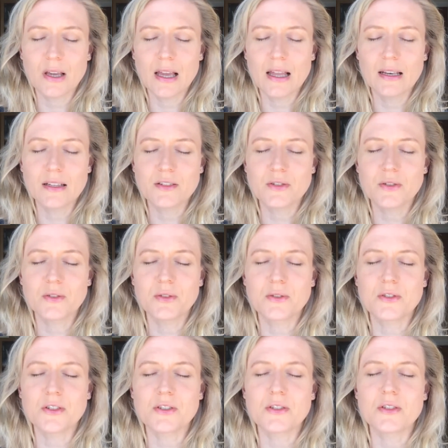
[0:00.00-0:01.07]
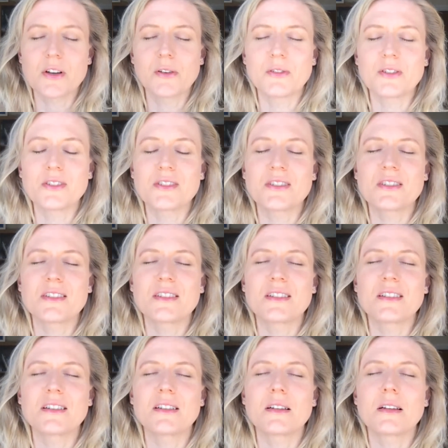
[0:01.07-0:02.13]
And as you do, just notice
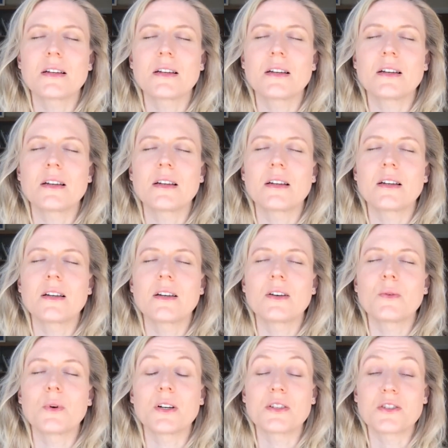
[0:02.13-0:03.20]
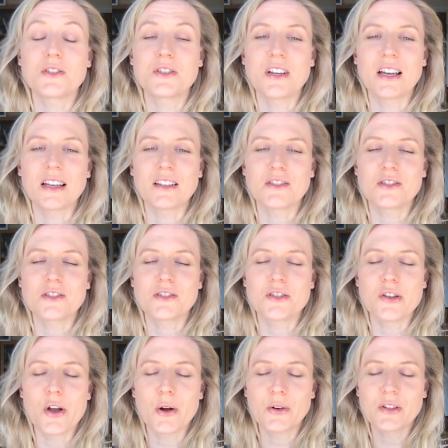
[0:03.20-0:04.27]
what has changed. Just
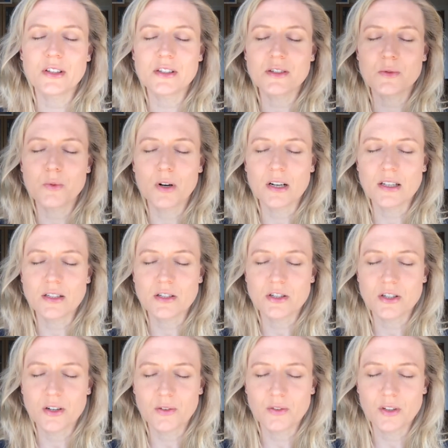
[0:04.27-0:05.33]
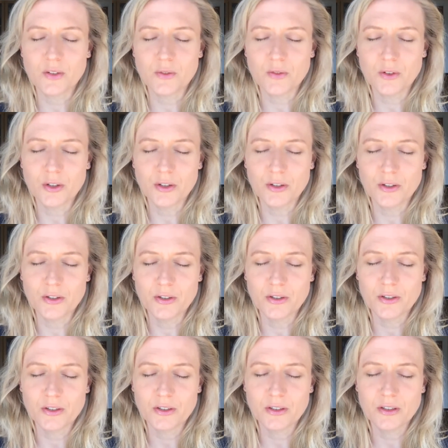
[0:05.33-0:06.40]
notice what has shifted for you.
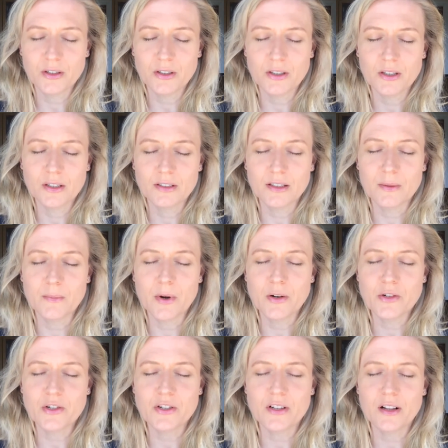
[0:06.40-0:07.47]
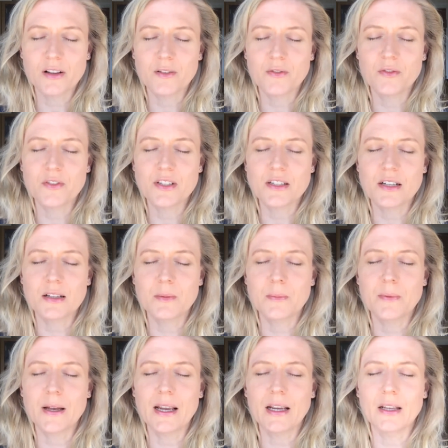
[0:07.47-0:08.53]
With emotional and physical
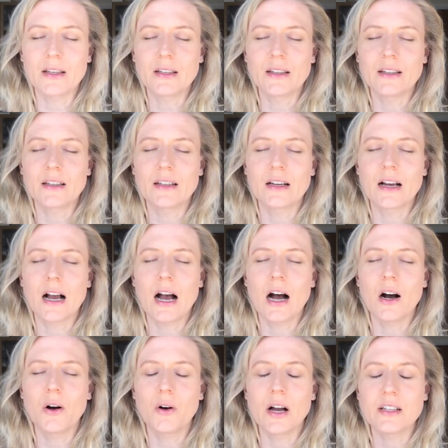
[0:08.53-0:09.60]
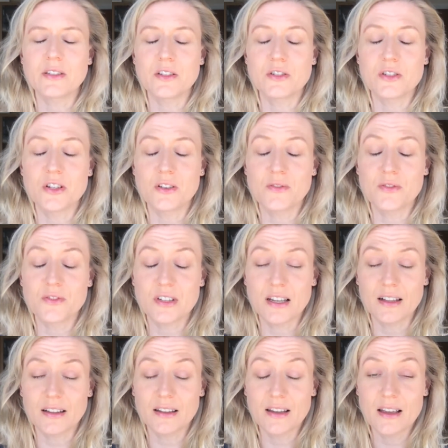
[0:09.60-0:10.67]
pain, how has it
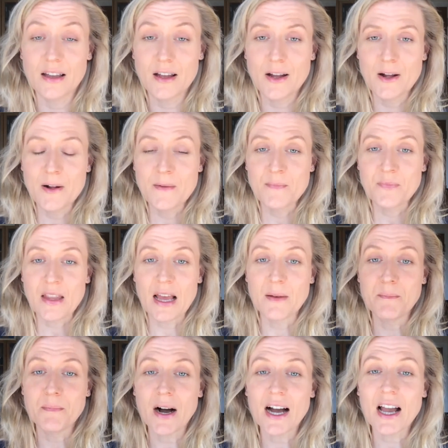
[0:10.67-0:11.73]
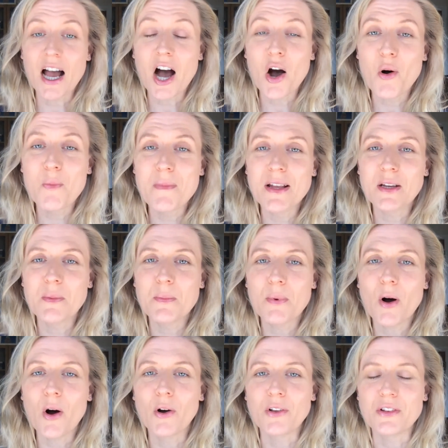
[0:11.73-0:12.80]
shifted? And by how many
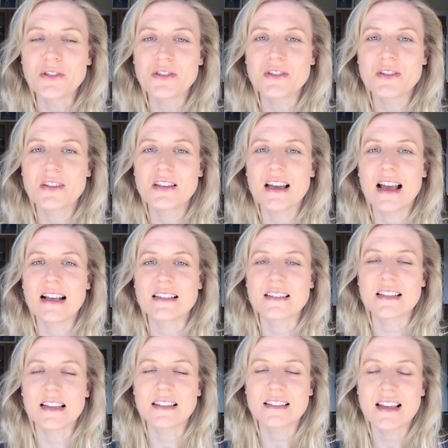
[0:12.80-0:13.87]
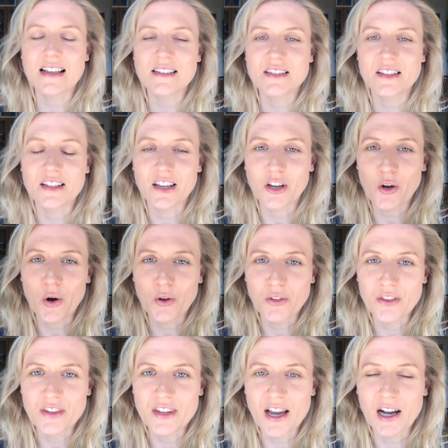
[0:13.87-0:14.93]
points has the intensity
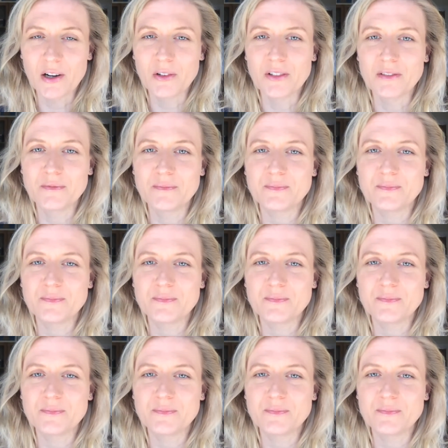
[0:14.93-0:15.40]
gone down?